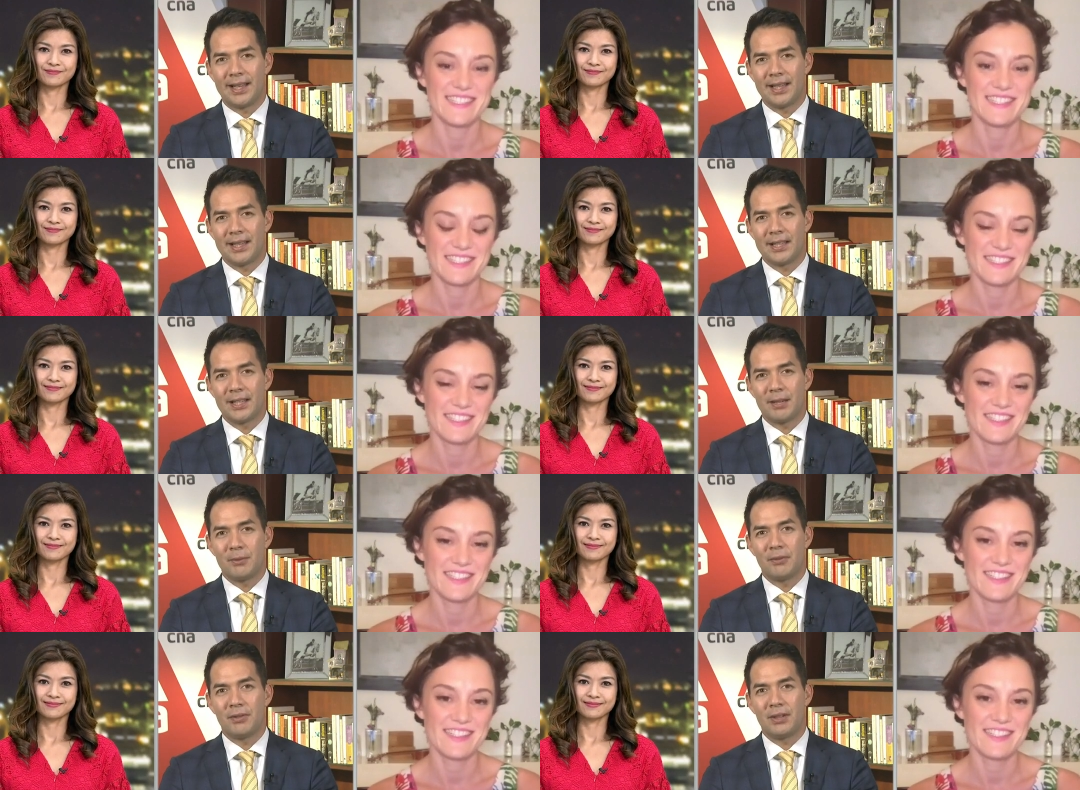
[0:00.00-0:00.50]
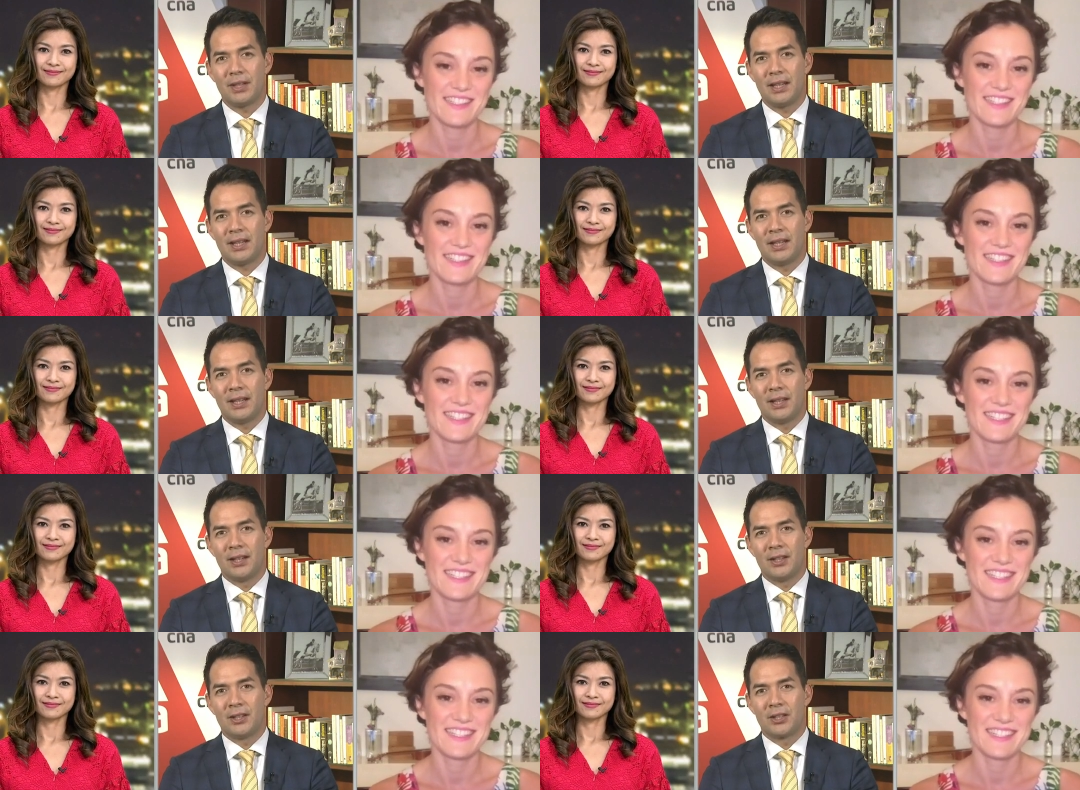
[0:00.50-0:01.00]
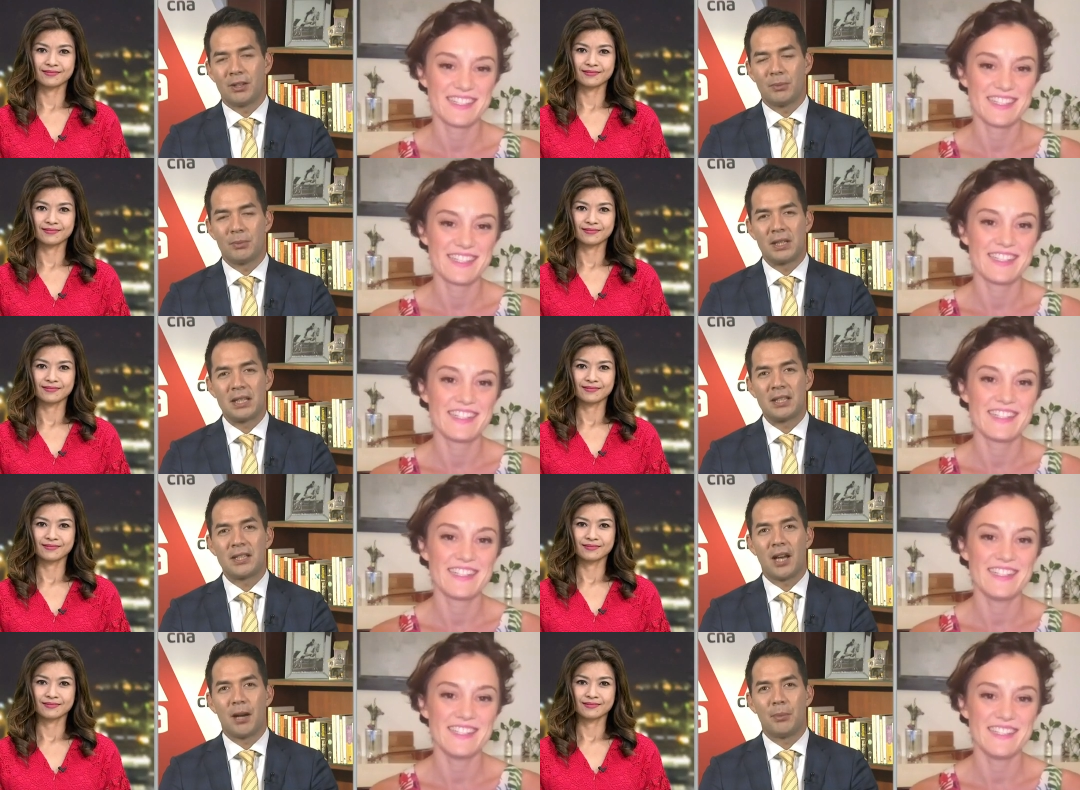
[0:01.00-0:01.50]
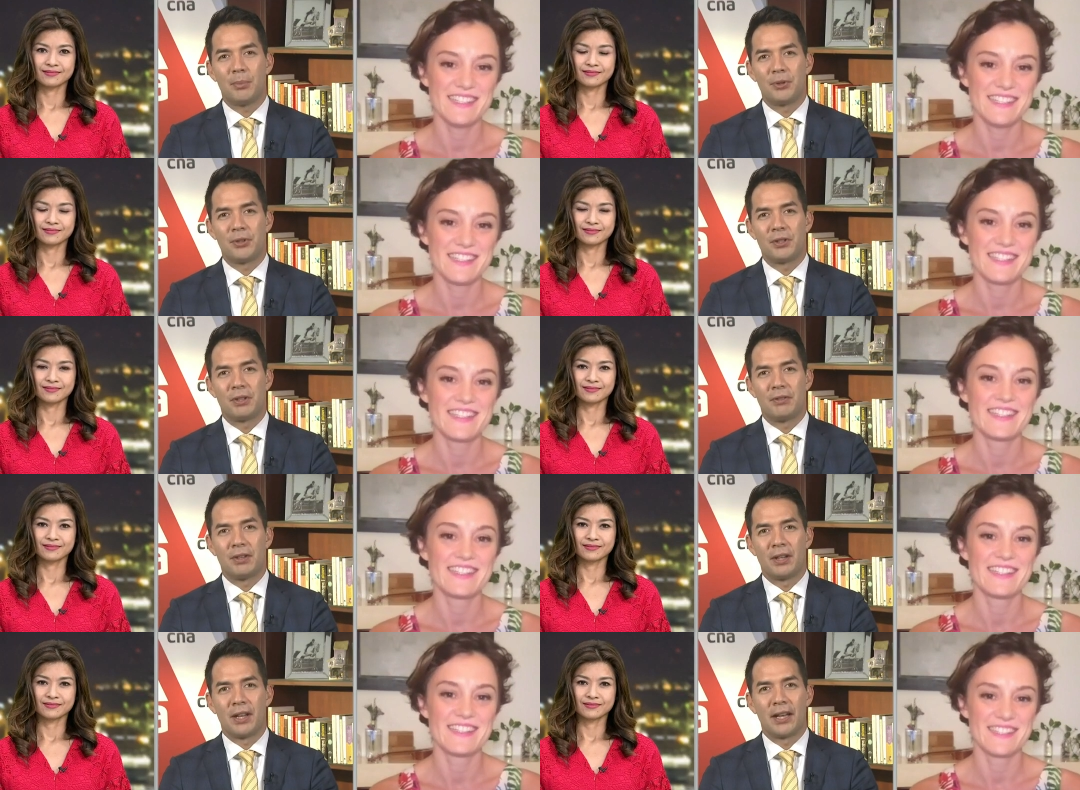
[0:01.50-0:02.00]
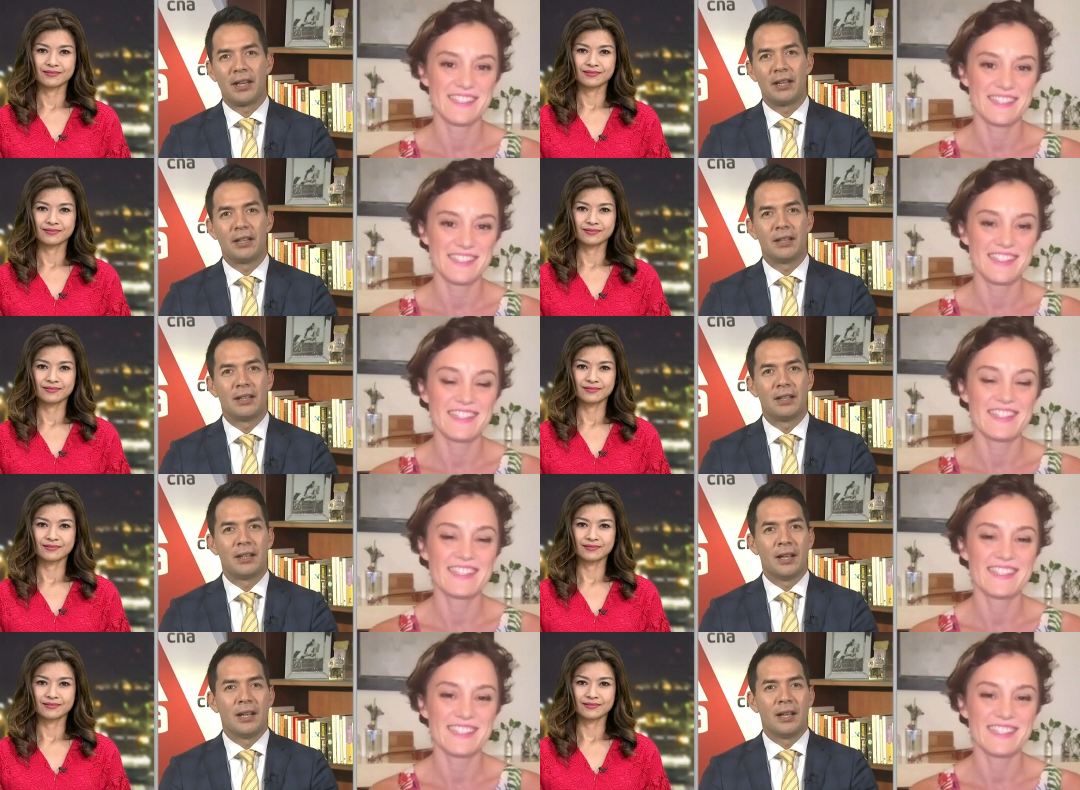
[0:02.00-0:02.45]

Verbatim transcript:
Speaker 1: Tell us some examples, if you like,